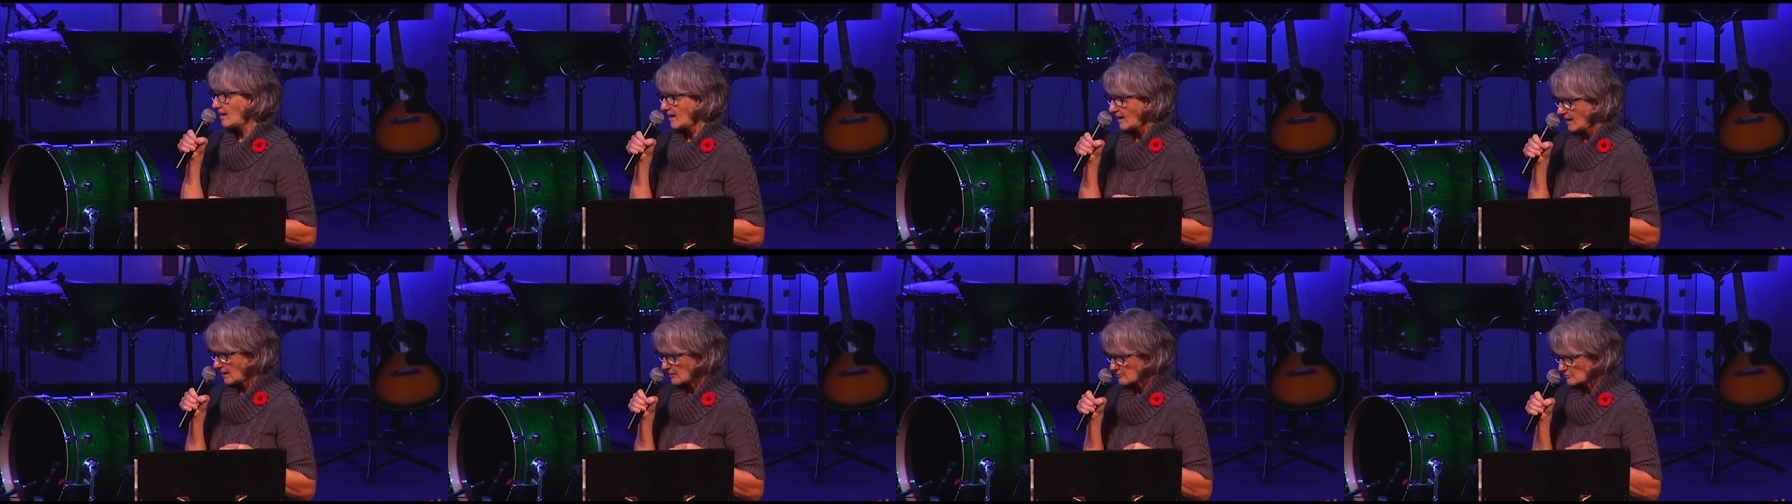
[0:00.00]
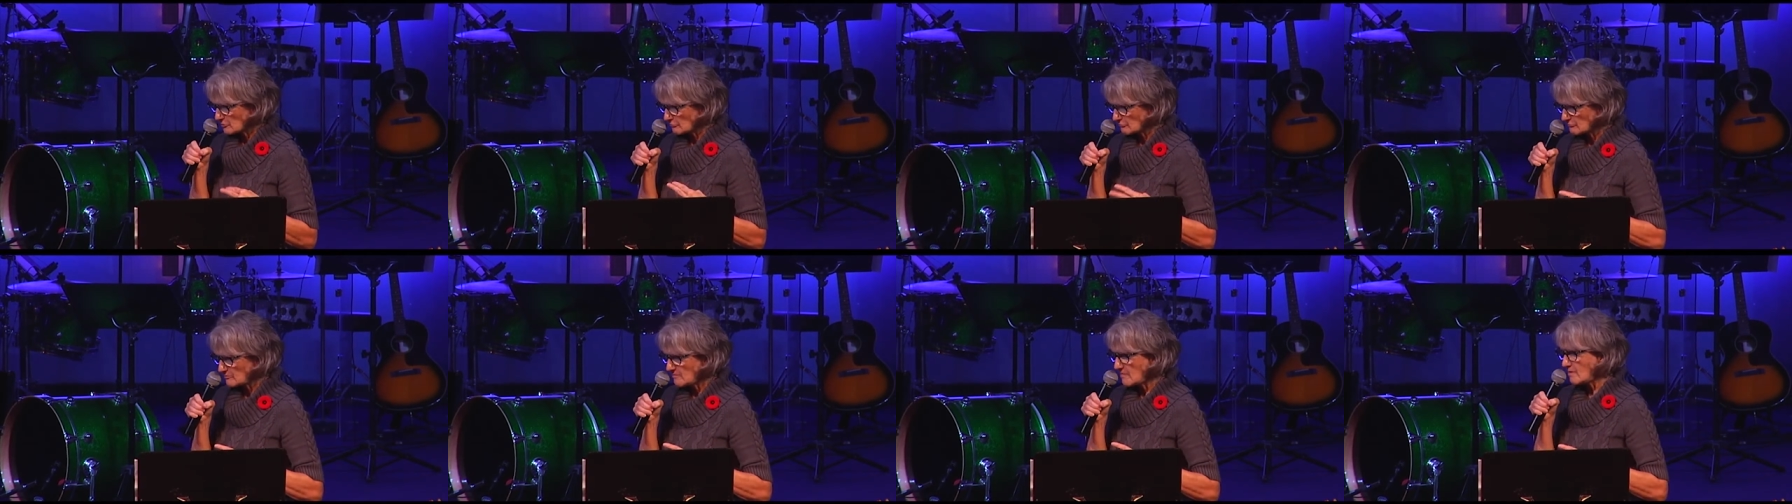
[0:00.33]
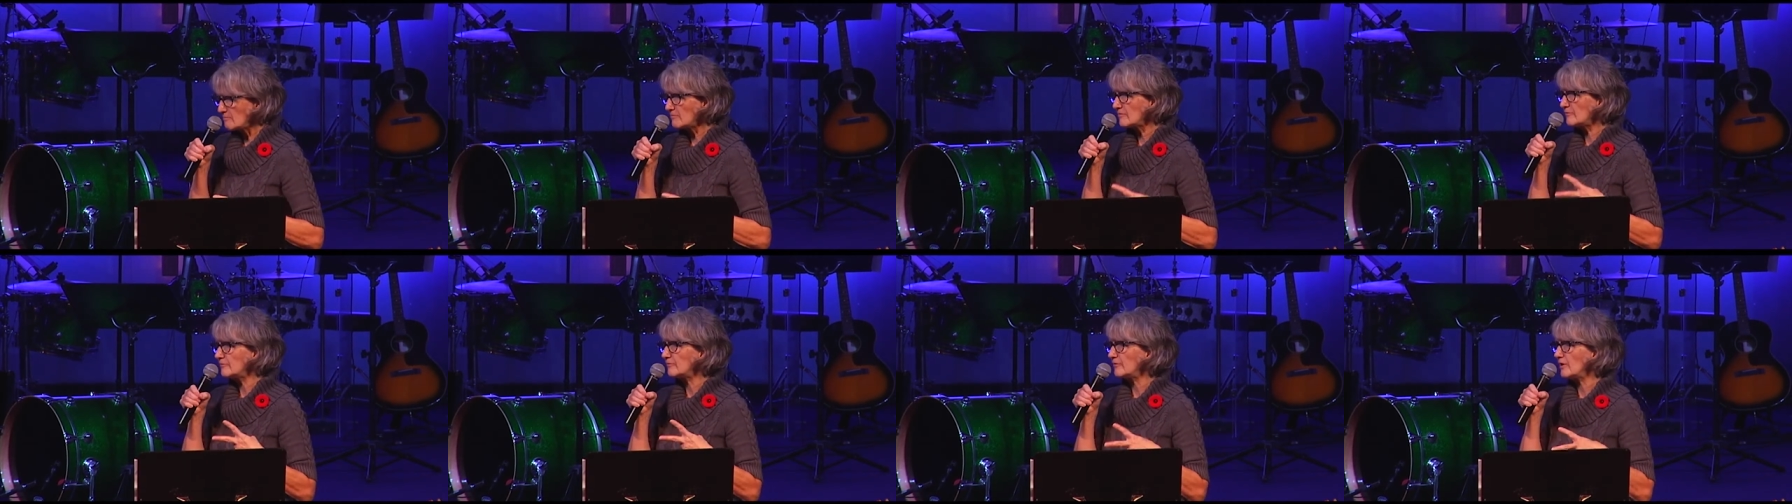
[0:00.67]
And I don't
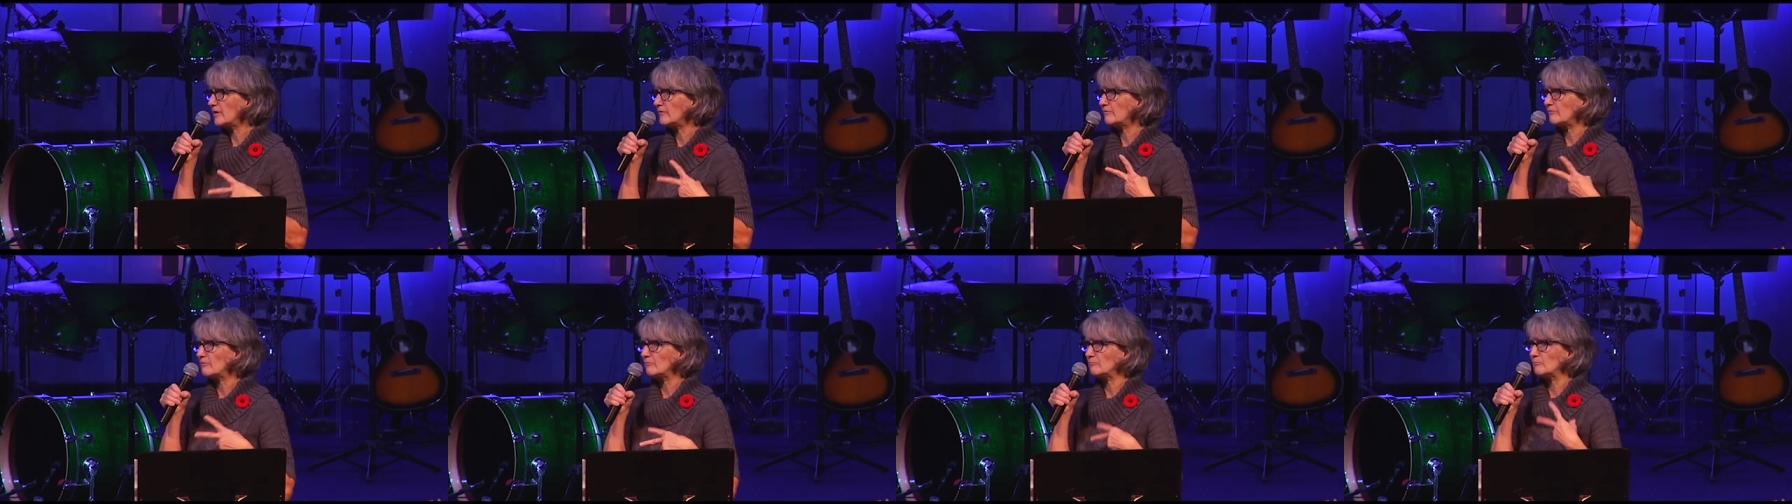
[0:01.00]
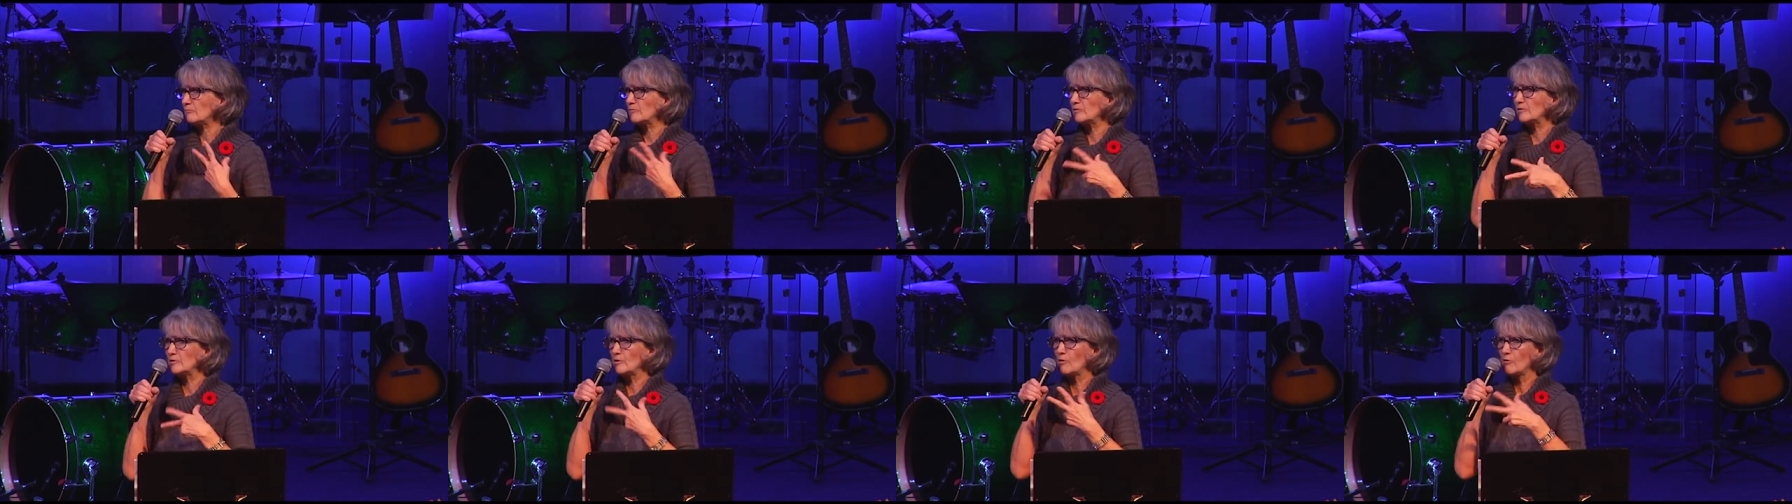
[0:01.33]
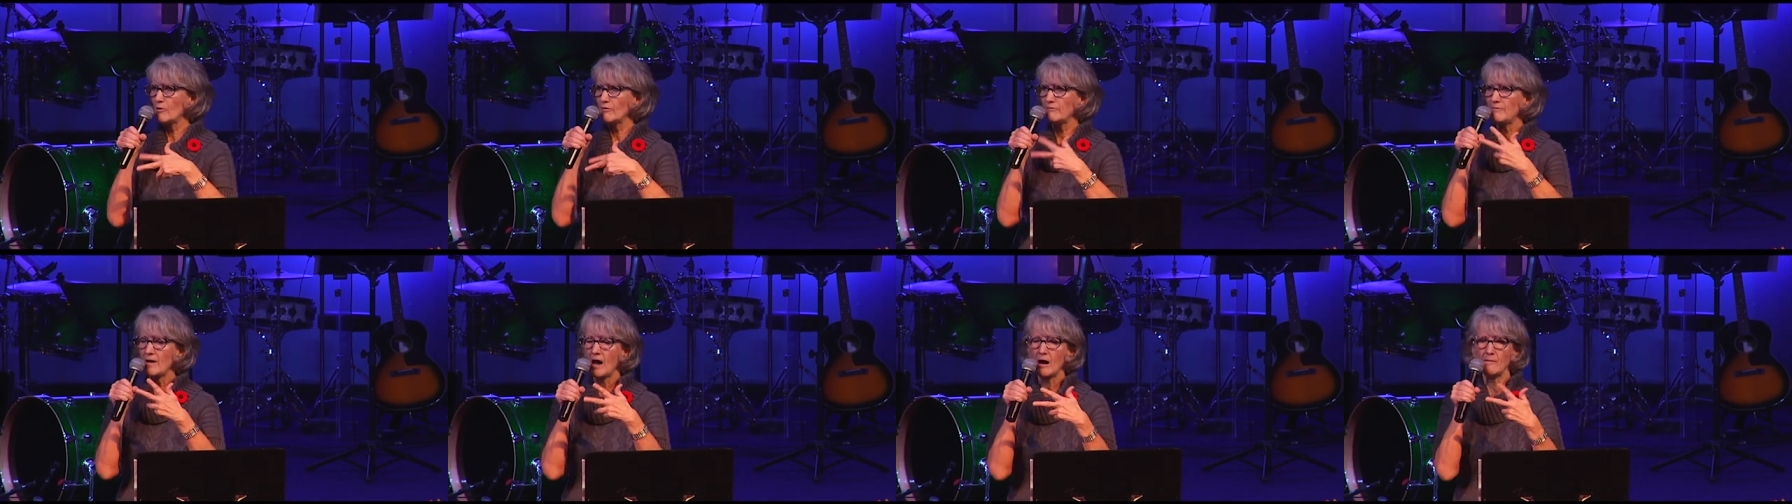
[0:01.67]
remember if
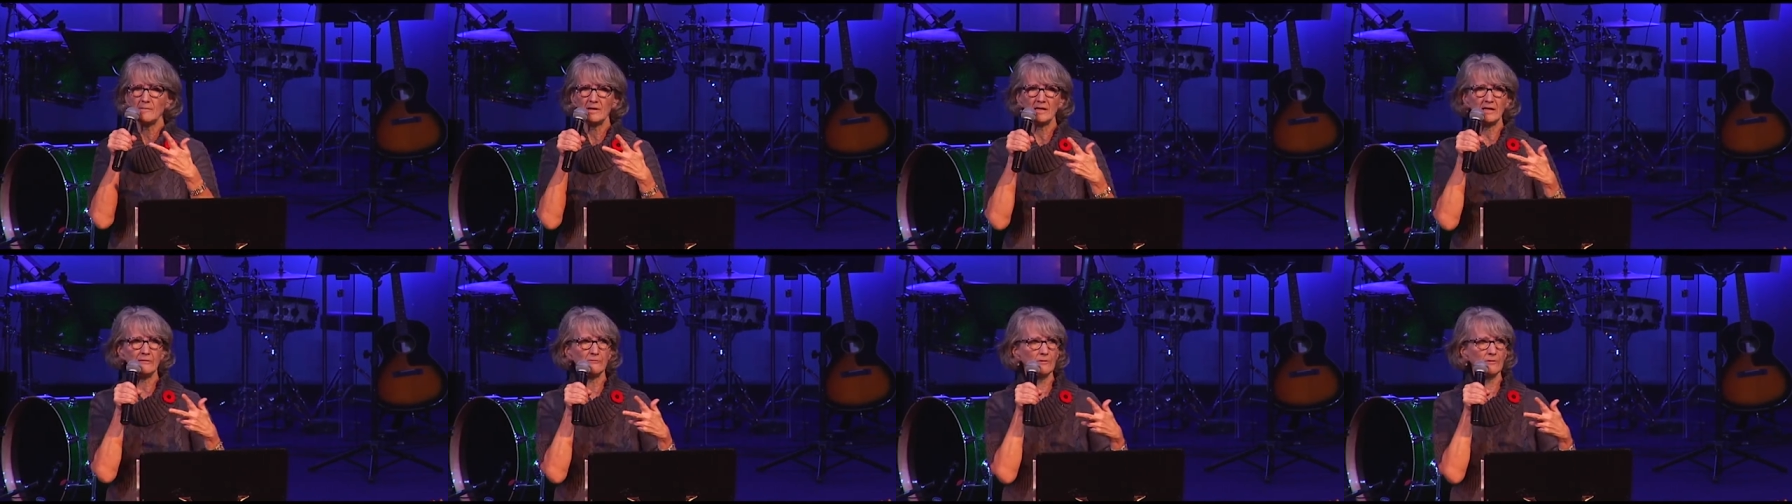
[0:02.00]
how many